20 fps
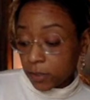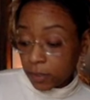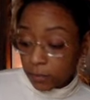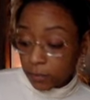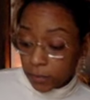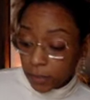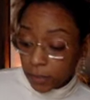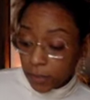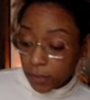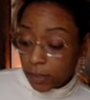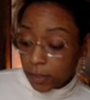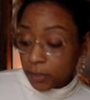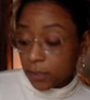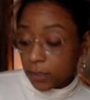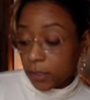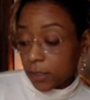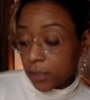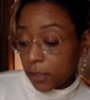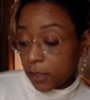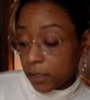something that needs
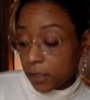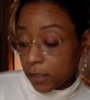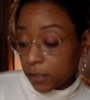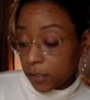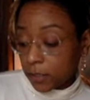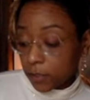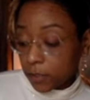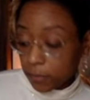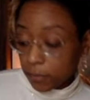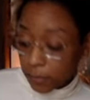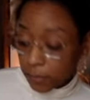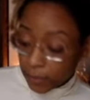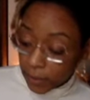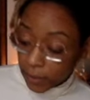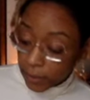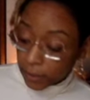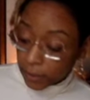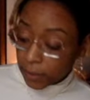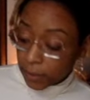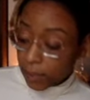to end? Something
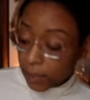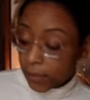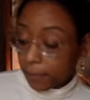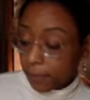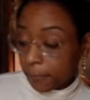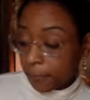like that.